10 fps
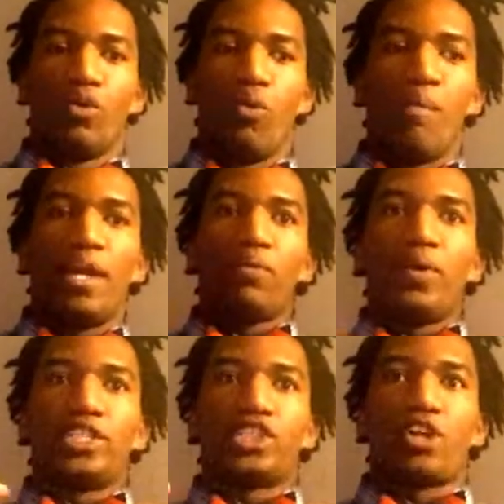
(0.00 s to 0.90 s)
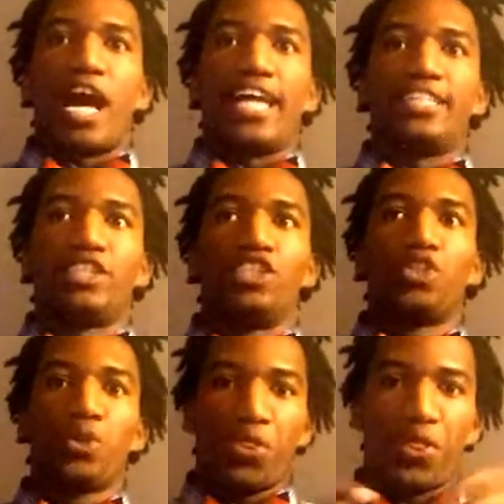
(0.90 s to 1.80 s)
women will try to
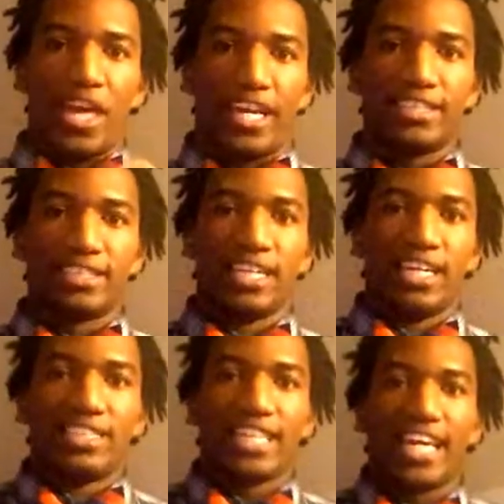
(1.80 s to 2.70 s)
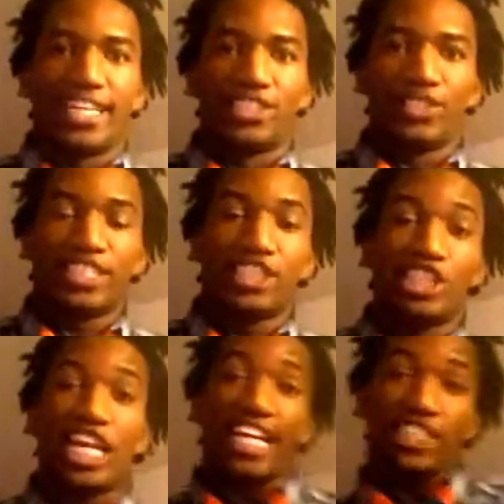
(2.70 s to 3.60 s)
do things to get you to
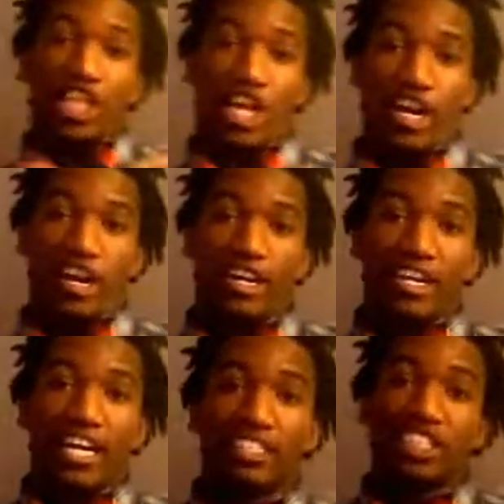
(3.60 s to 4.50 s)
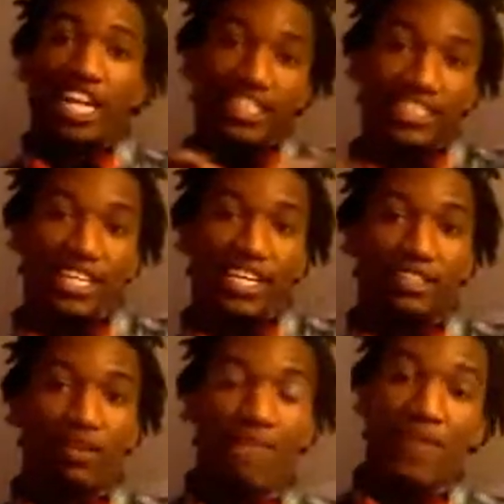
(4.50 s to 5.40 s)
chase her,
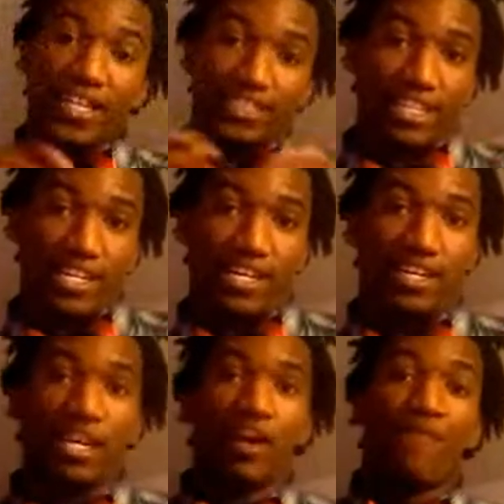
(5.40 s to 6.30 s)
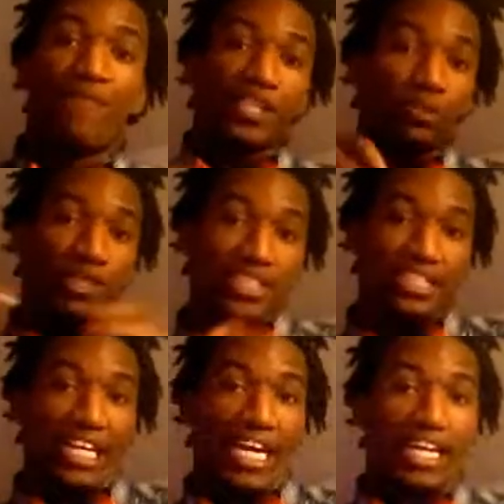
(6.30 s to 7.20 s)
to fix her. Fix what you
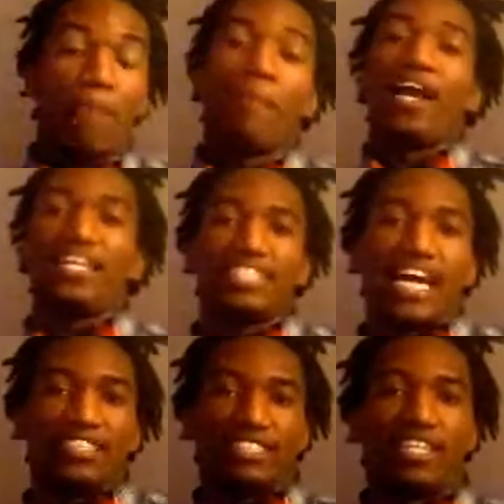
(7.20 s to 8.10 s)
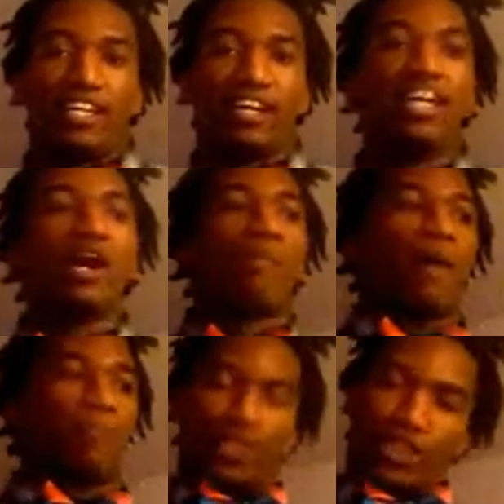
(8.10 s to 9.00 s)
did. Apologize to her
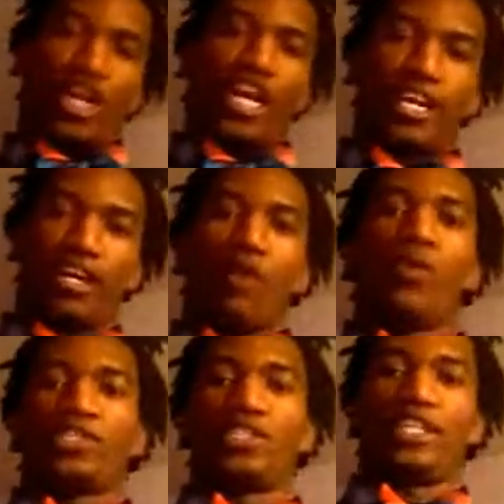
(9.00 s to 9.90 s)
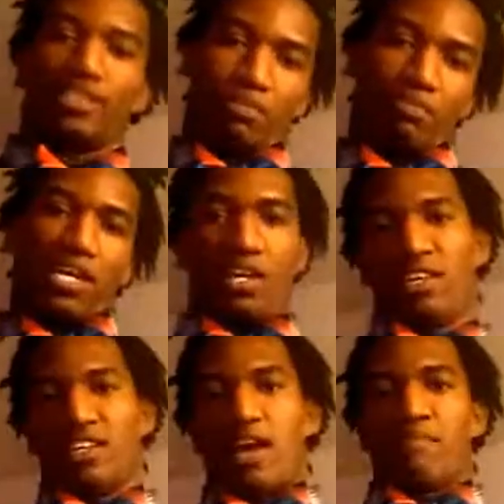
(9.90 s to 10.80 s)
by portraying what you did to me.
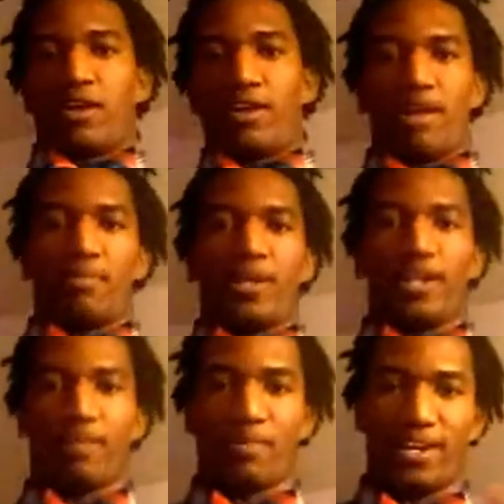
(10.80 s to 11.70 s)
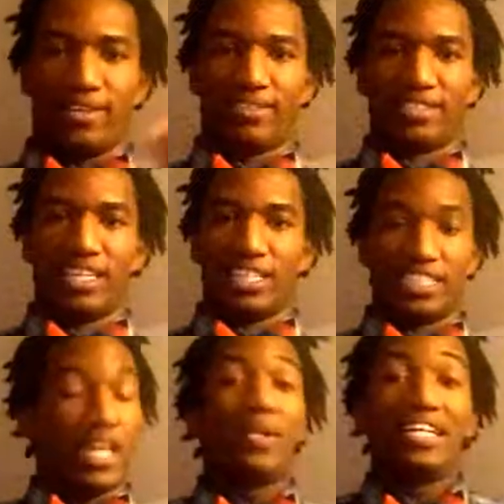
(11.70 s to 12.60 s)
I'm hurt, I'm hurt, I'm hurt.
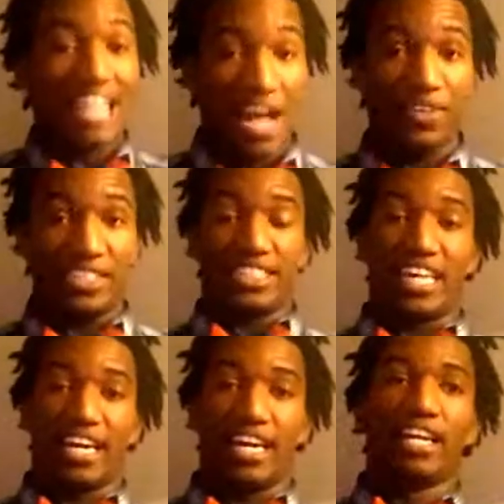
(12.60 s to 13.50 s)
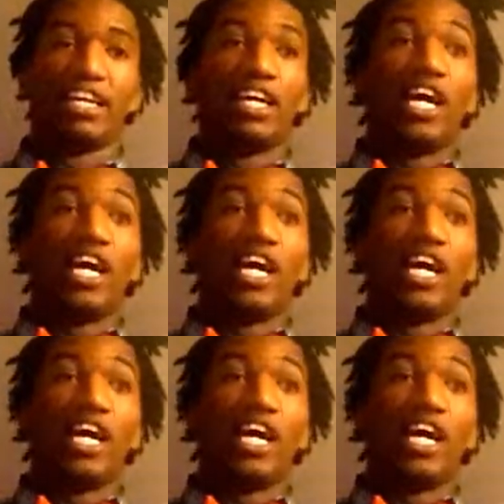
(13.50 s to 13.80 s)
They will never say,